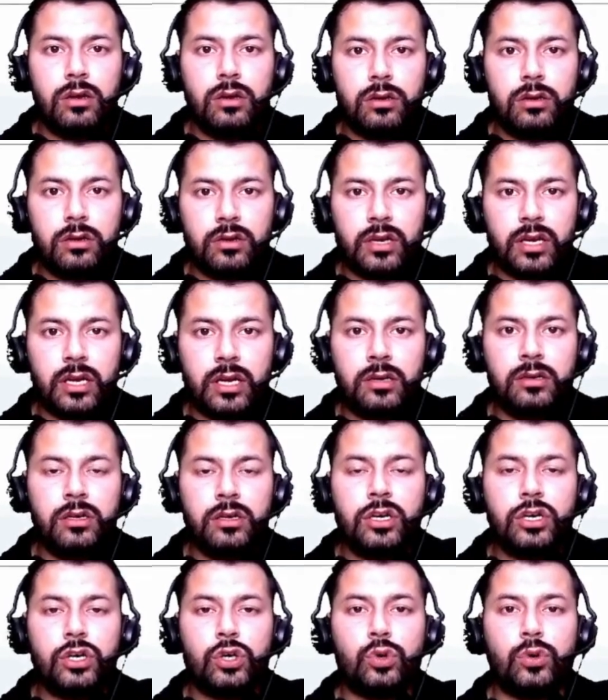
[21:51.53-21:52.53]
run
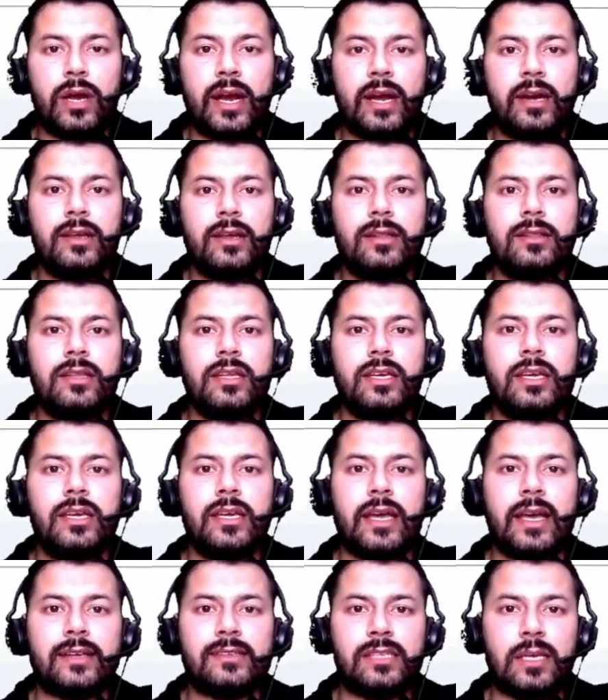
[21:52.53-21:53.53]
to handle
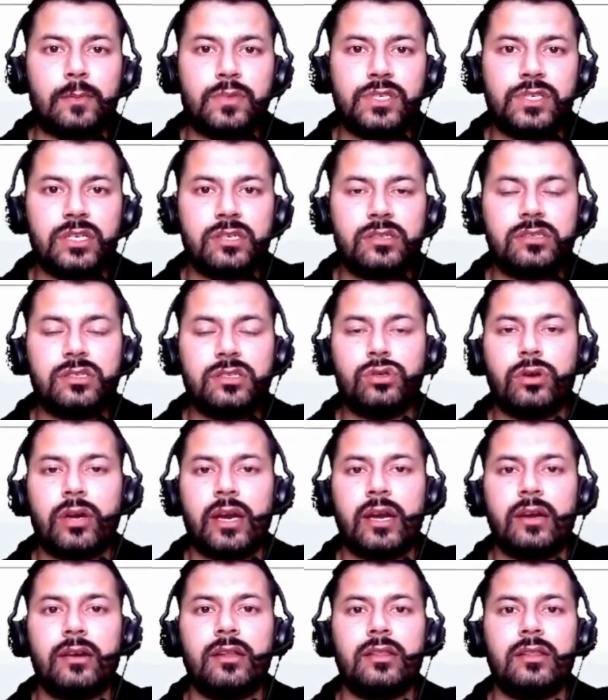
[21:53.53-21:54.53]
the exceptions, to
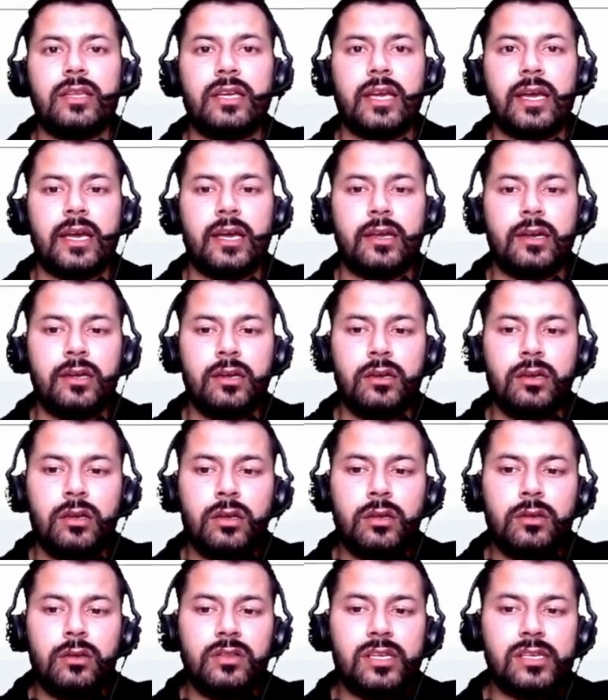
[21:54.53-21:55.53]
handle the error.
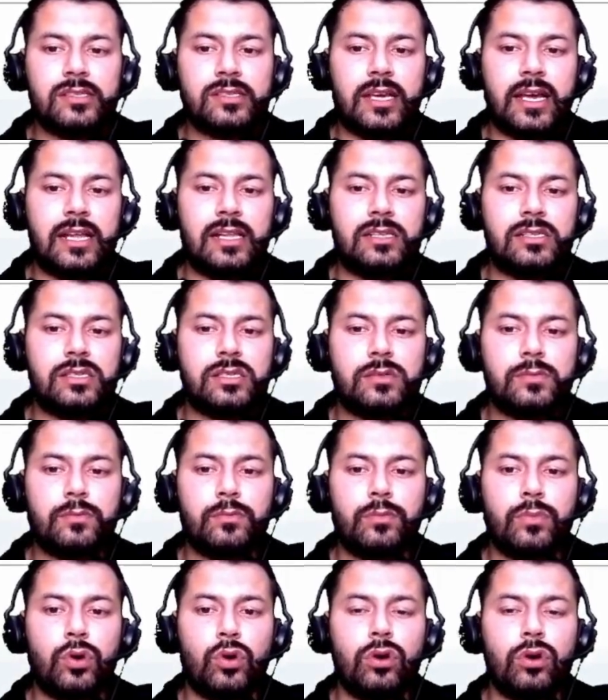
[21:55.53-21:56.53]
This else
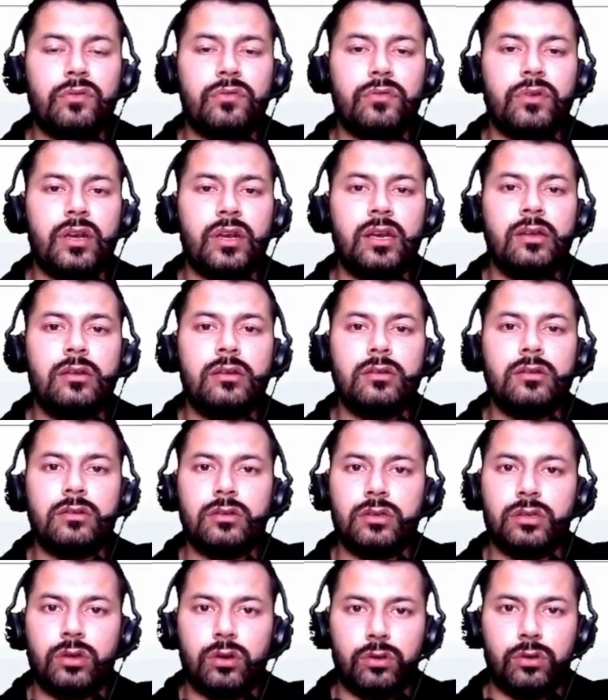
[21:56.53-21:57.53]
block will
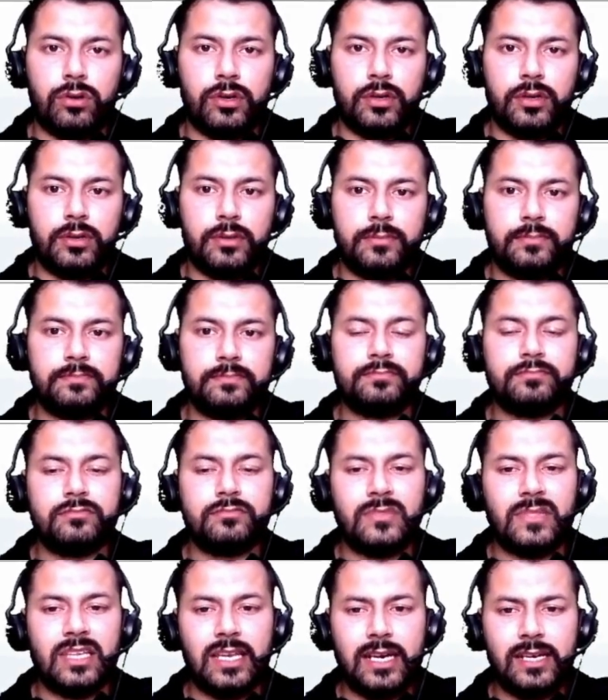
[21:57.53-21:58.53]
not run.
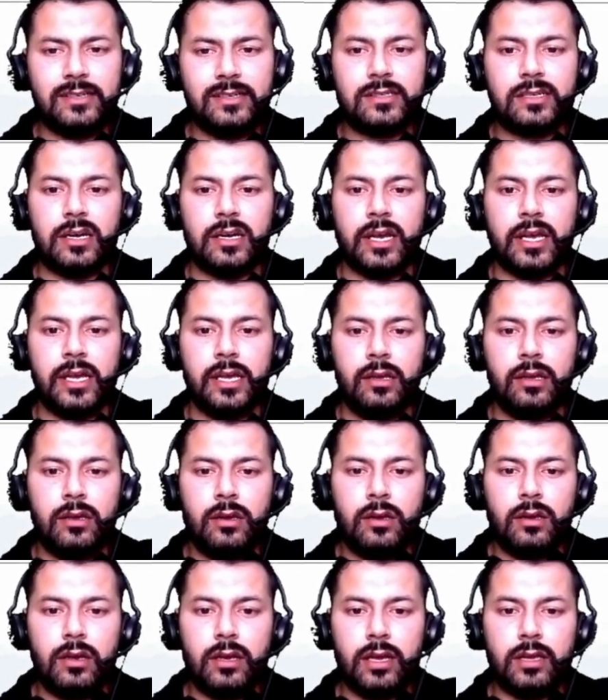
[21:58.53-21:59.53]
Let's try
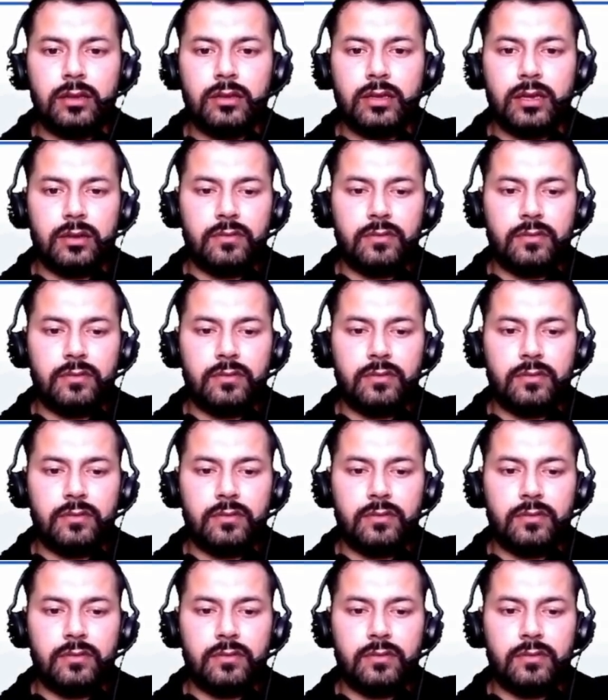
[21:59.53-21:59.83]
and then